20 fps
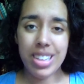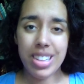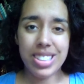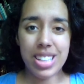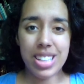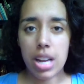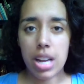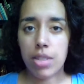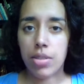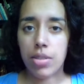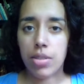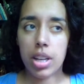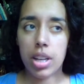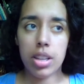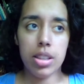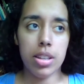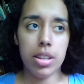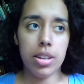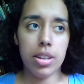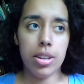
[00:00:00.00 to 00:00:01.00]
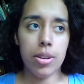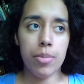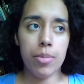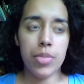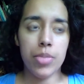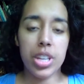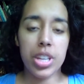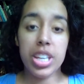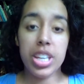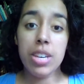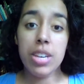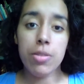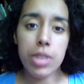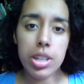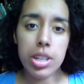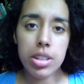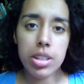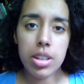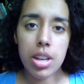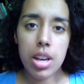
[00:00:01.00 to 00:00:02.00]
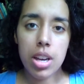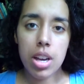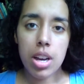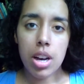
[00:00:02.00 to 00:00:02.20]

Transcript: That's kind of like the, the given